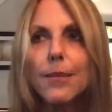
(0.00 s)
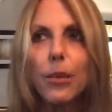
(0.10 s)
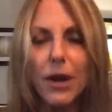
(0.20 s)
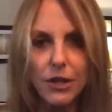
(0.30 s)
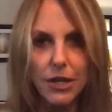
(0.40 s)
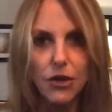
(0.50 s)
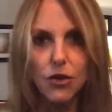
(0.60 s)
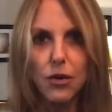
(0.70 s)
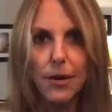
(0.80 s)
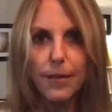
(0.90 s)
President
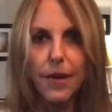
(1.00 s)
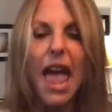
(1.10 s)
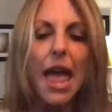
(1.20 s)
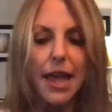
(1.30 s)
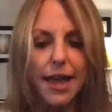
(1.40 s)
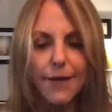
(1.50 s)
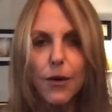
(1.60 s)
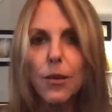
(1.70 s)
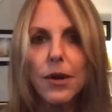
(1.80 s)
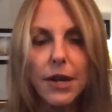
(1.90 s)
Trump,
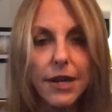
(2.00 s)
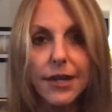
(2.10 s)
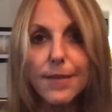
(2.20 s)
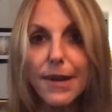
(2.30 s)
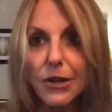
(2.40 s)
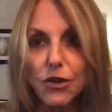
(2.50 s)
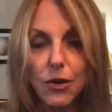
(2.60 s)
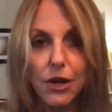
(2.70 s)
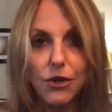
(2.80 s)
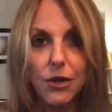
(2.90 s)
everyone in his
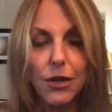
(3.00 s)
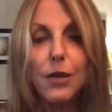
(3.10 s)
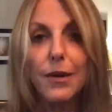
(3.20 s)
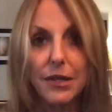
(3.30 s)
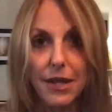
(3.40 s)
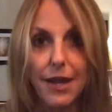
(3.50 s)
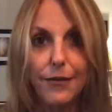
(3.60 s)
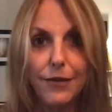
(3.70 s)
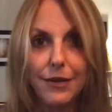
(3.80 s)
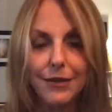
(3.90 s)
administration who has
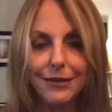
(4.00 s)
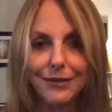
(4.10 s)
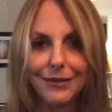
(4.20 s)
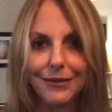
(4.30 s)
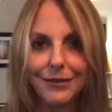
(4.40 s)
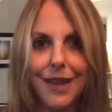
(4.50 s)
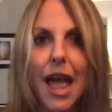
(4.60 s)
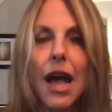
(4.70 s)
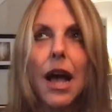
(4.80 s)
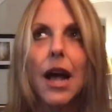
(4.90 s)
left,
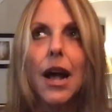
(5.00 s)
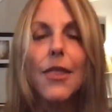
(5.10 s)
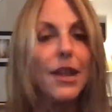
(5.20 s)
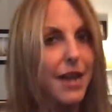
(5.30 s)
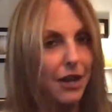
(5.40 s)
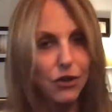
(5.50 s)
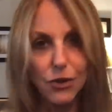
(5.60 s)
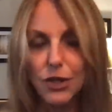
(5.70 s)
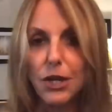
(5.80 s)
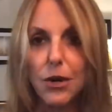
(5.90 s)
the
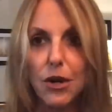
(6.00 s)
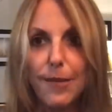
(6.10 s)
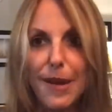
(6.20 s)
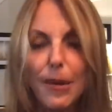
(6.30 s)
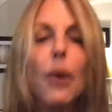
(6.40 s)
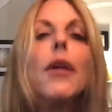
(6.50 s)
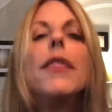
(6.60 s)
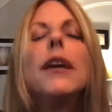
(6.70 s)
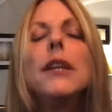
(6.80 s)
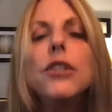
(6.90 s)
national security people,
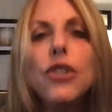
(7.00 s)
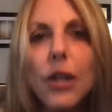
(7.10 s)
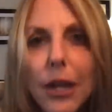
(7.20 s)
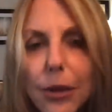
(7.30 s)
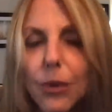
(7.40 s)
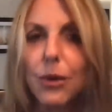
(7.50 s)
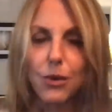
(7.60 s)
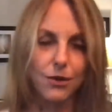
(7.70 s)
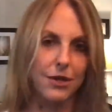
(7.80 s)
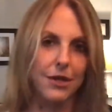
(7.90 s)
the
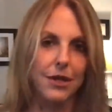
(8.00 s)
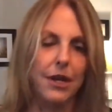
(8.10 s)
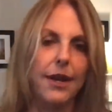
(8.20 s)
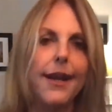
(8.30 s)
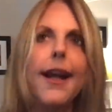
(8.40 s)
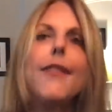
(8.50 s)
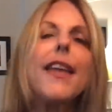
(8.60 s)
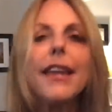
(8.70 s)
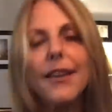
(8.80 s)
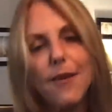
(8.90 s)
generals,
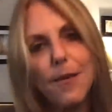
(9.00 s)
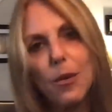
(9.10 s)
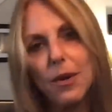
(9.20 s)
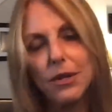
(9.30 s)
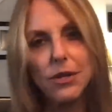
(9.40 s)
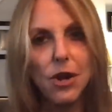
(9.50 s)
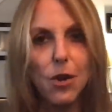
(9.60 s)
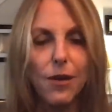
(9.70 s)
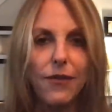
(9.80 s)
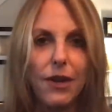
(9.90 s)
they give him a
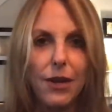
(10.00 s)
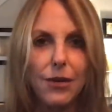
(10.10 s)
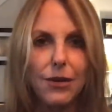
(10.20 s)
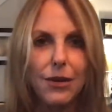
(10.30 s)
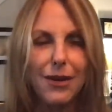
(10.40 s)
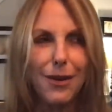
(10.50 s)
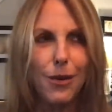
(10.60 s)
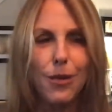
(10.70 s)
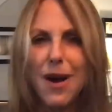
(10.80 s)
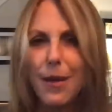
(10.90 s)
one-star review.
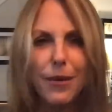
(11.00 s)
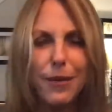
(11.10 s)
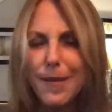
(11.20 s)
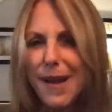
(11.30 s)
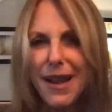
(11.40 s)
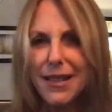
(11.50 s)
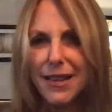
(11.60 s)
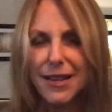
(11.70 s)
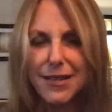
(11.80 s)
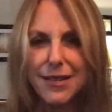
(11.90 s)
Why would we buy
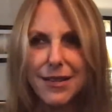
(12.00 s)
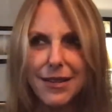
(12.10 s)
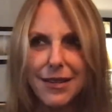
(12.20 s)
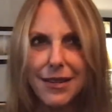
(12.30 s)
this?